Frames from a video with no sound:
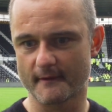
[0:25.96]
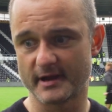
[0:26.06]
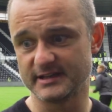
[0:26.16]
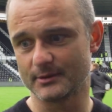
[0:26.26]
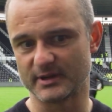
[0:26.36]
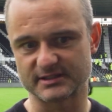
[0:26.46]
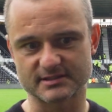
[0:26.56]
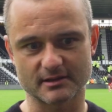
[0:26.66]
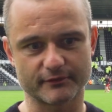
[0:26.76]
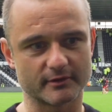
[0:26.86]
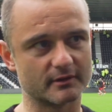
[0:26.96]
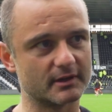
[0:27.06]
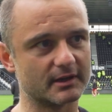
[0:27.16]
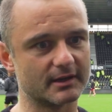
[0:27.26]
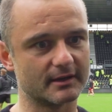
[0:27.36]
yeah, we had to suffer.
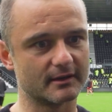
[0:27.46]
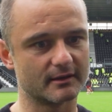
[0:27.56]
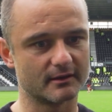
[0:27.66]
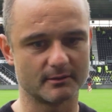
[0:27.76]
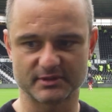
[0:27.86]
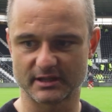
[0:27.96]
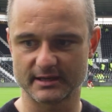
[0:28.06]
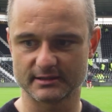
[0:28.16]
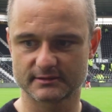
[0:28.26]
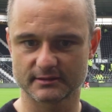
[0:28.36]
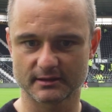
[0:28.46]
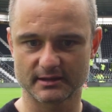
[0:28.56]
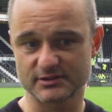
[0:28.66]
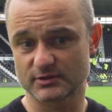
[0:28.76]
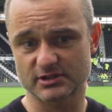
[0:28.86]
I'm delighted.
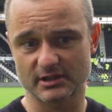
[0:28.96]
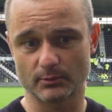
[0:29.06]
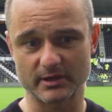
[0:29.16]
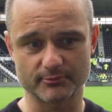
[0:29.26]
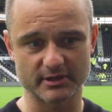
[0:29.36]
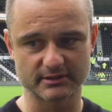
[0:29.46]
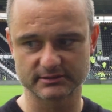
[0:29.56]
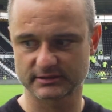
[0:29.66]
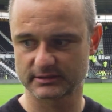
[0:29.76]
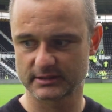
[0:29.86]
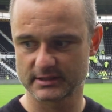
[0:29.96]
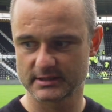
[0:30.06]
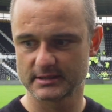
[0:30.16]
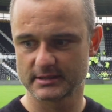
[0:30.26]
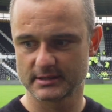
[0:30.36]
That's what Charlie White brings.
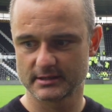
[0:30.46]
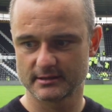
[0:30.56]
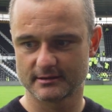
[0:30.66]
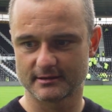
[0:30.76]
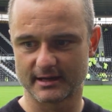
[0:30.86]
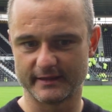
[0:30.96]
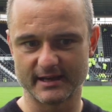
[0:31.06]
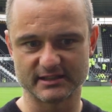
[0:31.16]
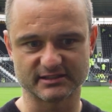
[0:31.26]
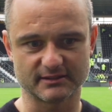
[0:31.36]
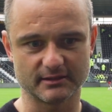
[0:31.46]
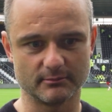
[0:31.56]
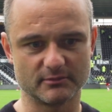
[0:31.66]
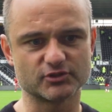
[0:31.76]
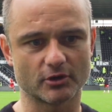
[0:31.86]
And then as a
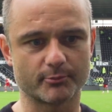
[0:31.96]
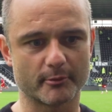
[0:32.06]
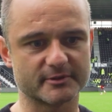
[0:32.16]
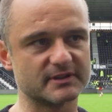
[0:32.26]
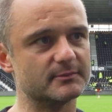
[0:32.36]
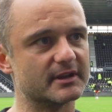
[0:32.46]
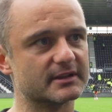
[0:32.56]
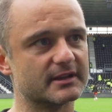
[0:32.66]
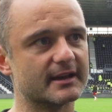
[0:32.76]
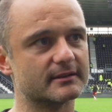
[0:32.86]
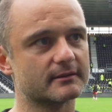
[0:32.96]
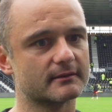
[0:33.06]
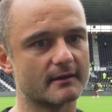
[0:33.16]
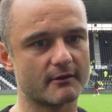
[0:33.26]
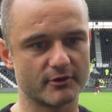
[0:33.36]
team, you saw a proper team then in the end.
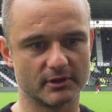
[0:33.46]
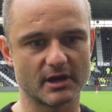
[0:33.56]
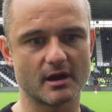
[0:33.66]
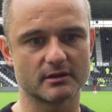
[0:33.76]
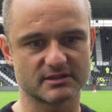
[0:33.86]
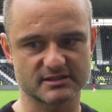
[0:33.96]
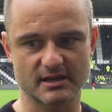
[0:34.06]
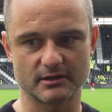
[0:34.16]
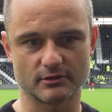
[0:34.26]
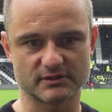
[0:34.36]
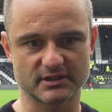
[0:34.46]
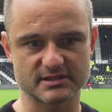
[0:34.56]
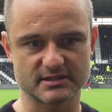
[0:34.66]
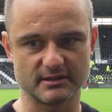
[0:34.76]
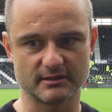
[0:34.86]
A real heart, desire not to
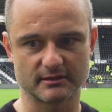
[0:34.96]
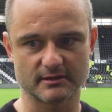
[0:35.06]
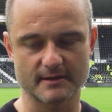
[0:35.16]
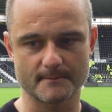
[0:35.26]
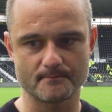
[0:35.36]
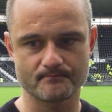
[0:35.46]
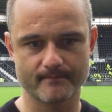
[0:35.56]
concede. And I